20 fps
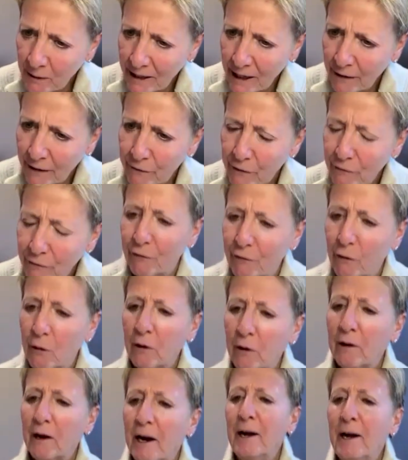whatever
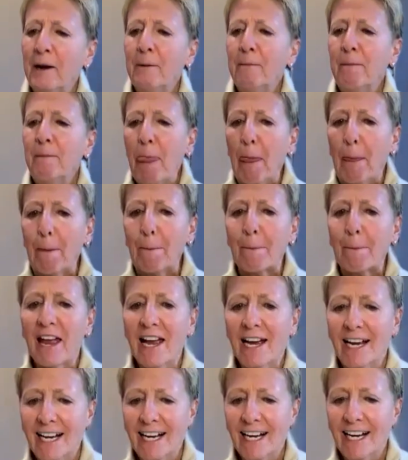for
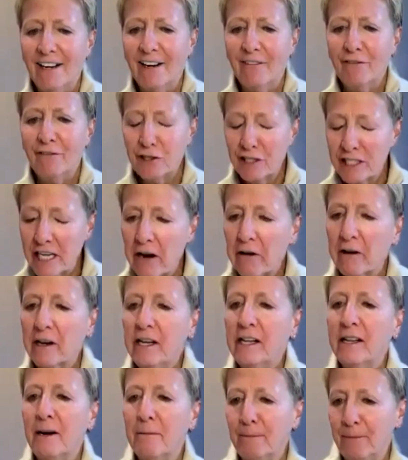Sierra
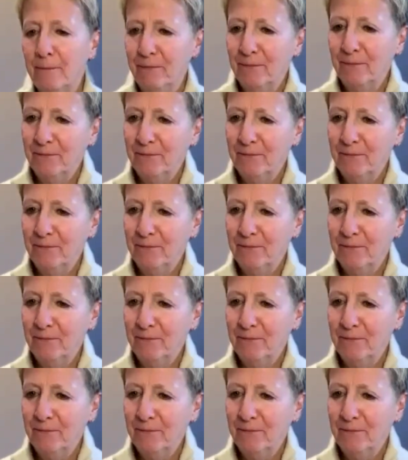Club.